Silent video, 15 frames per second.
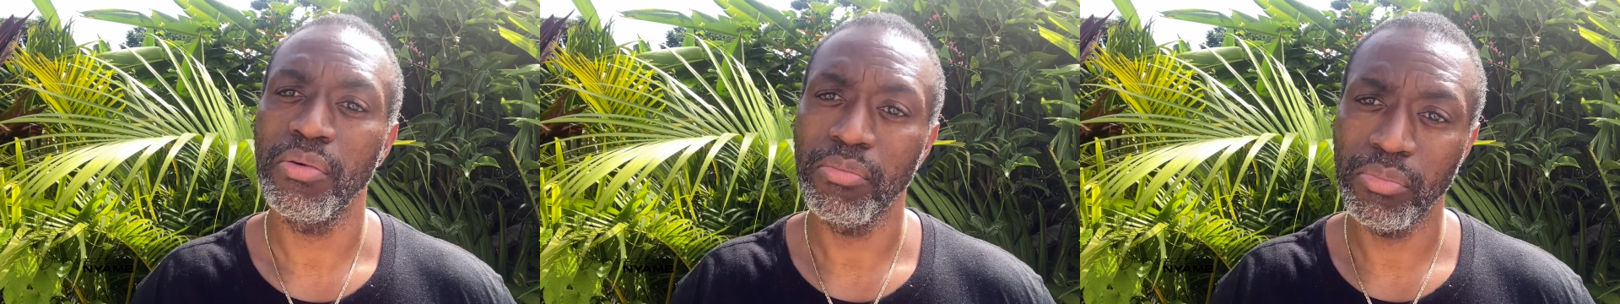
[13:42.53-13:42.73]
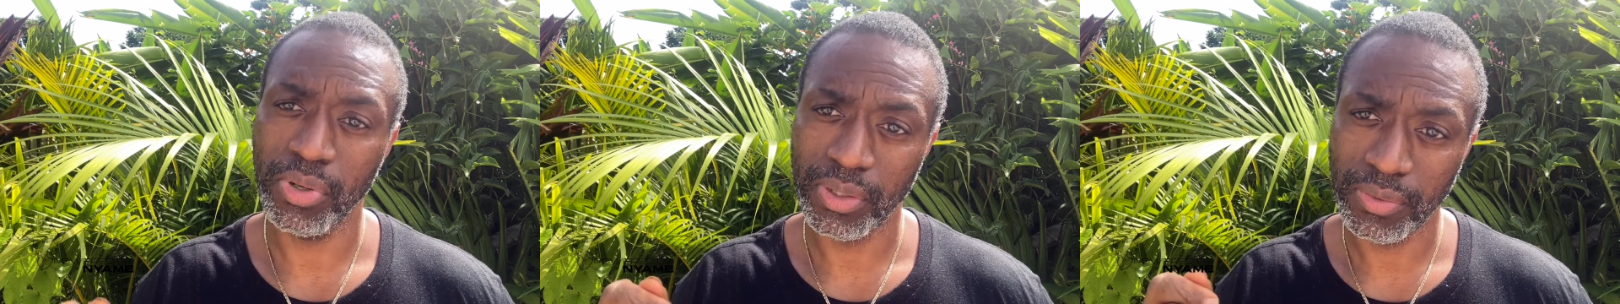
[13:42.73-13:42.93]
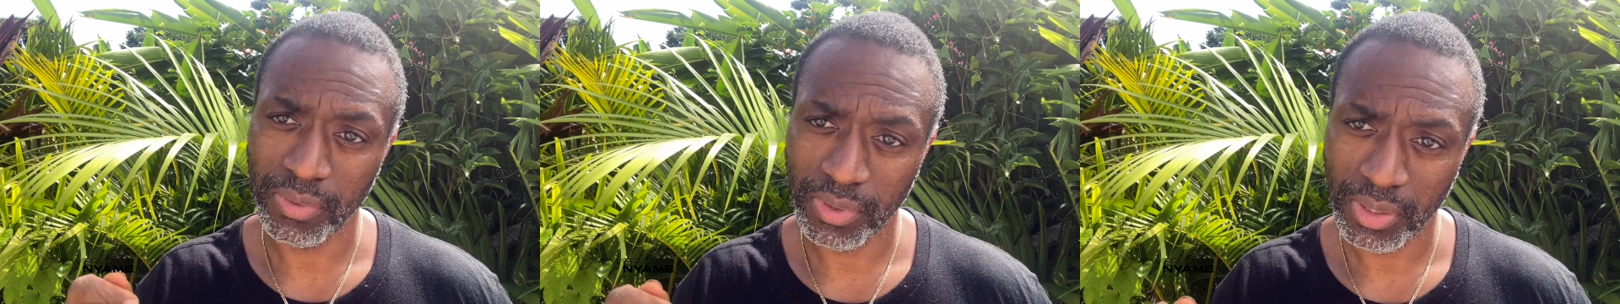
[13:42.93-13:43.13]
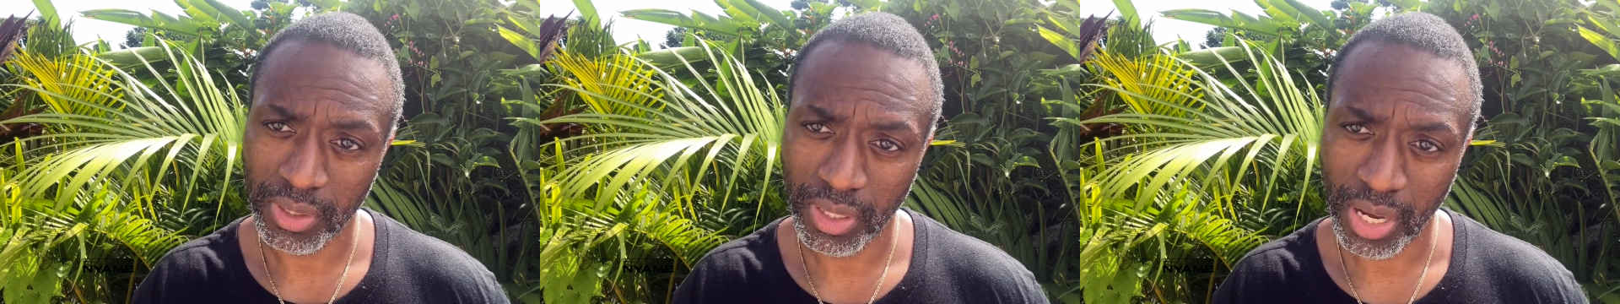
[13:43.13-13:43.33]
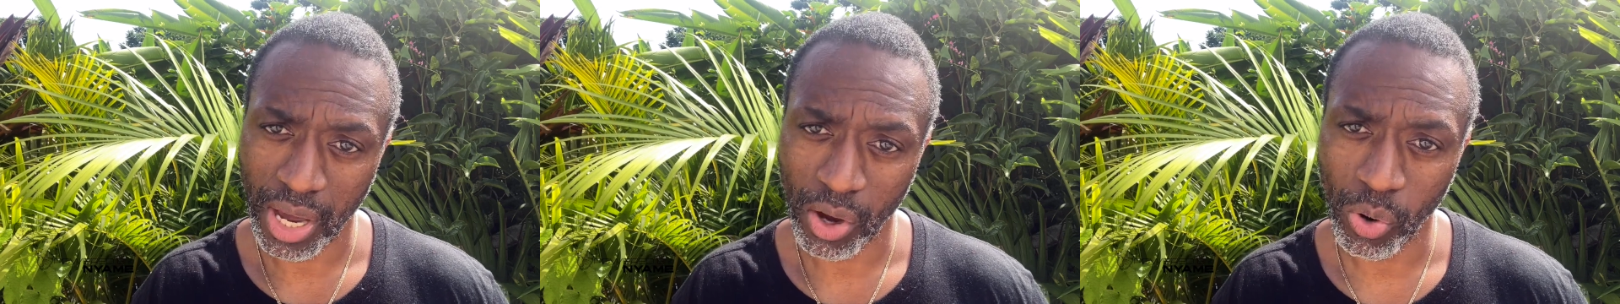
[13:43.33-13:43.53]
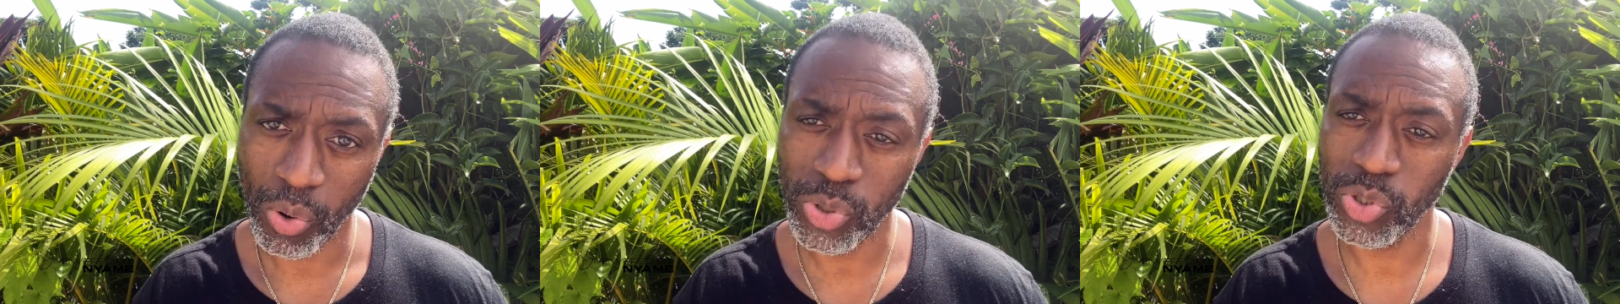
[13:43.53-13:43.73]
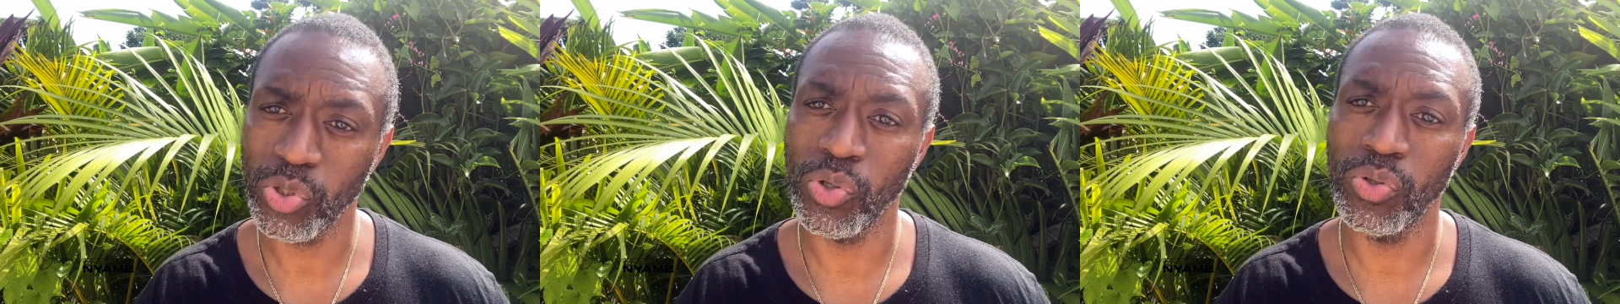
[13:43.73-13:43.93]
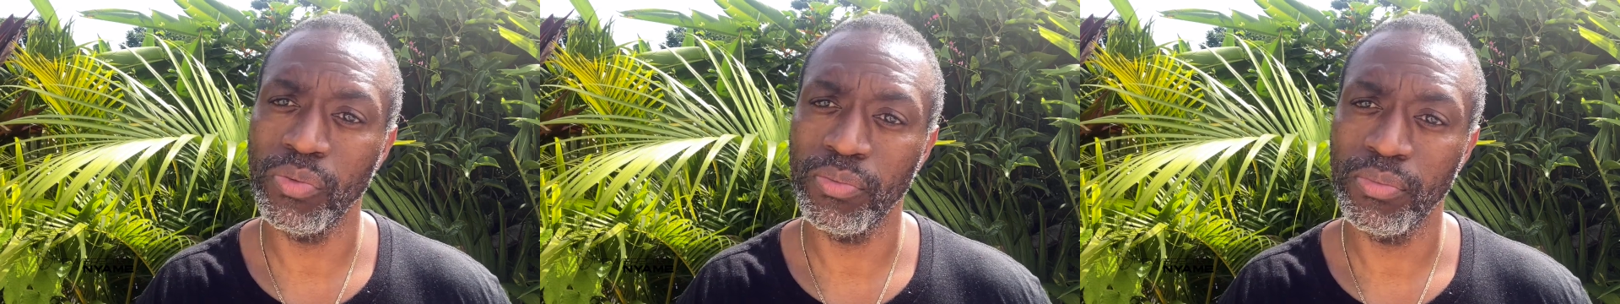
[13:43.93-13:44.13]
but I
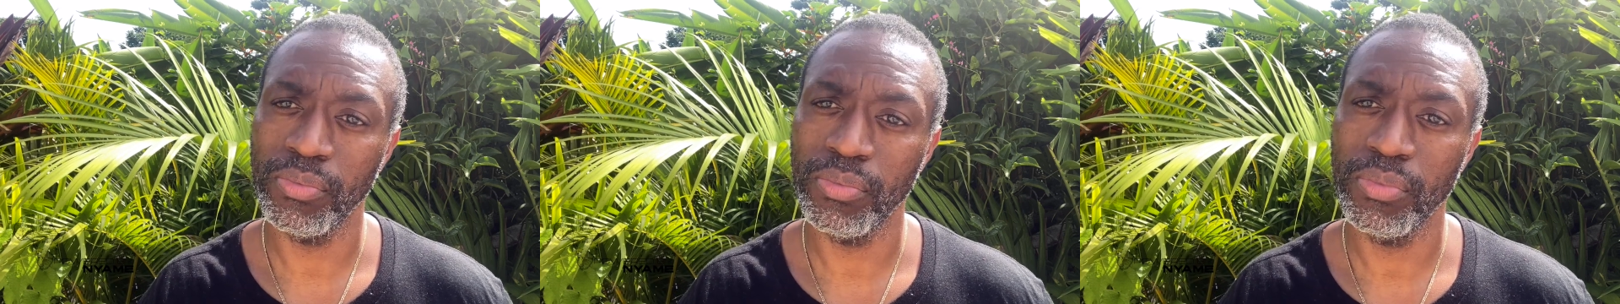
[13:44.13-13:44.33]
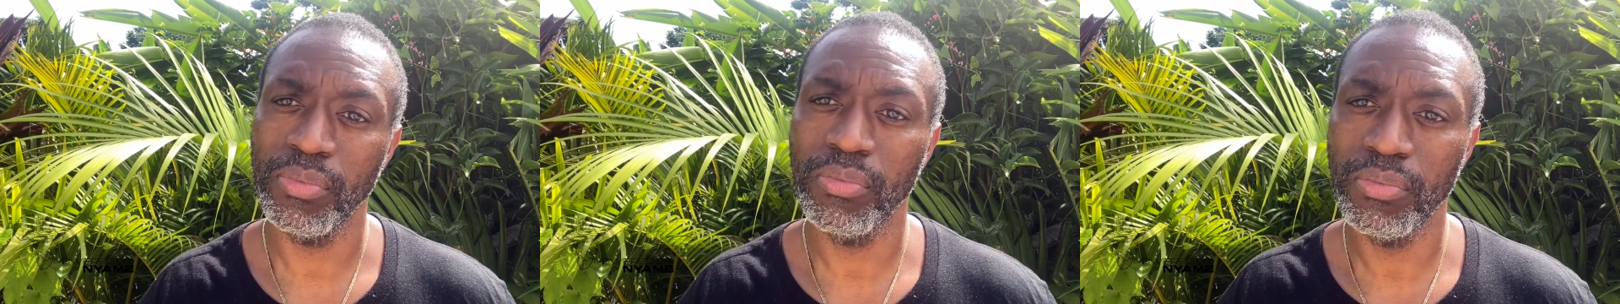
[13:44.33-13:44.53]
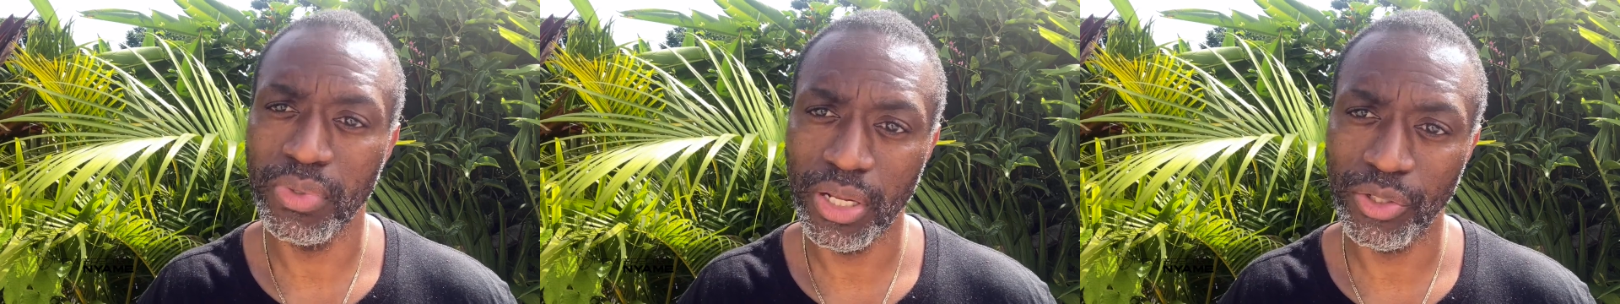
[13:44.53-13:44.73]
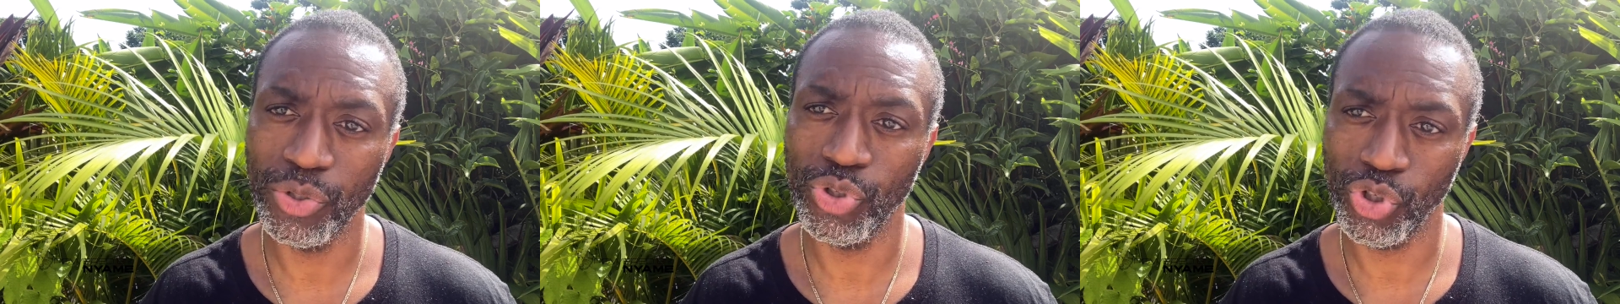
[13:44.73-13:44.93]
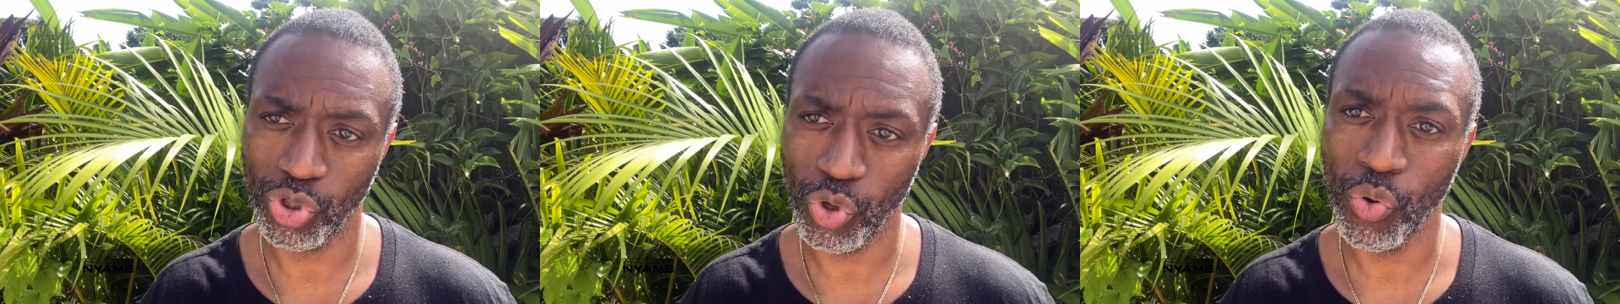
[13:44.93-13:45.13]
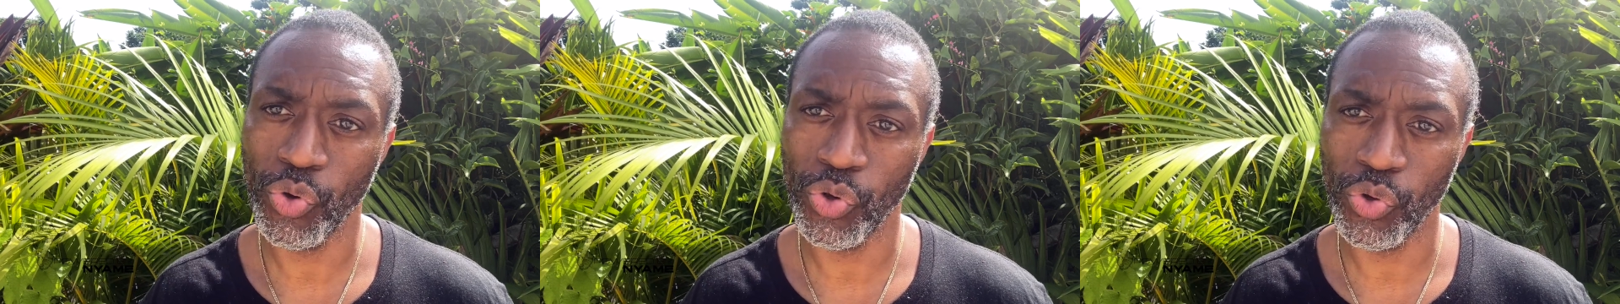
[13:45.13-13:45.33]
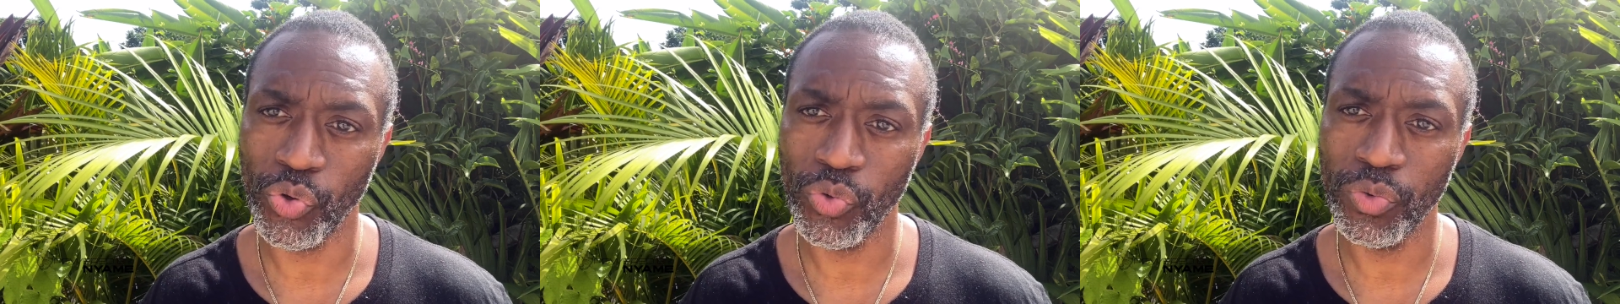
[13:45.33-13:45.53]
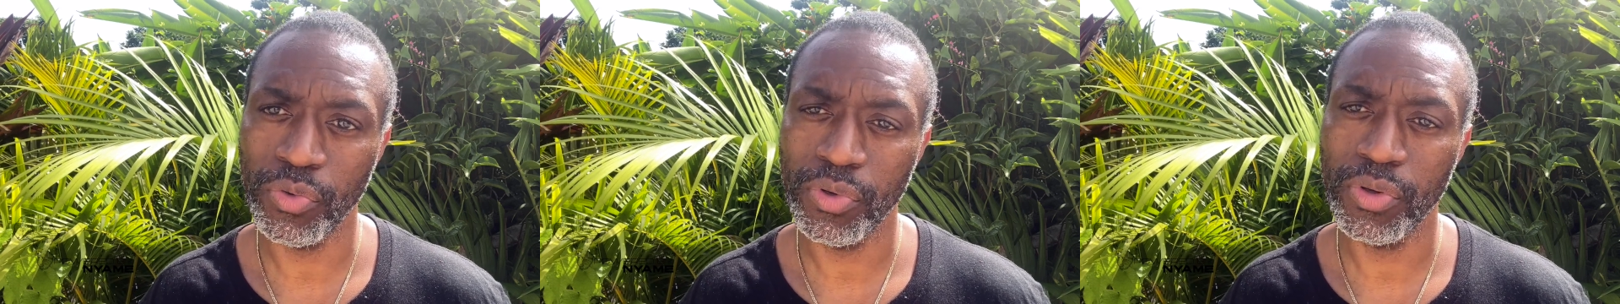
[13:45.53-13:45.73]
also need to show you